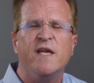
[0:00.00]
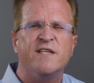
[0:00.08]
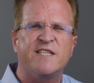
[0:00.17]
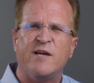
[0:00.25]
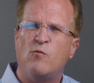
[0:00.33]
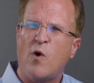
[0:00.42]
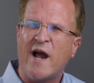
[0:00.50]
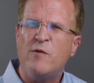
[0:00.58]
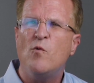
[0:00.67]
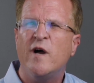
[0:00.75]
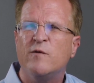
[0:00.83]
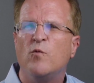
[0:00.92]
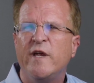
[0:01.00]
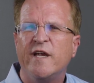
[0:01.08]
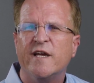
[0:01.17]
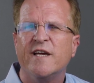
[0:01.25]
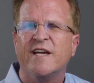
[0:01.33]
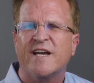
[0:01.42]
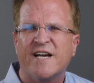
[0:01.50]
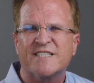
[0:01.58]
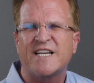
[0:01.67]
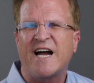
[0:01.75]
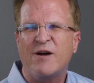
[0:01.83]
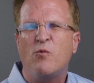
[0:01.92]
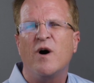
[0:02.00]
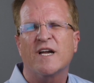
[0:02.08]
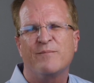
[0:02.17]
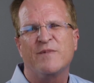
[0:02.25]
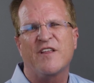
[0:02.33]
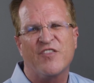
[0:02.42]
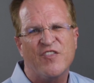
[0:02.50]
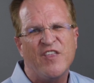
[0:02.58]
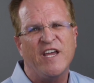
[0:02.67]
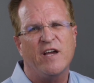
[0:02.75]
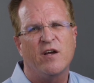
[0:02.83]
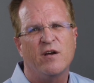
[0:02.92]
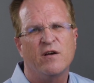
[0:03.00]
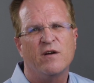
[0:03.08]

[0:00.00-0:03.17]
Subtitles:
You say, why 1 week? Because I want them to think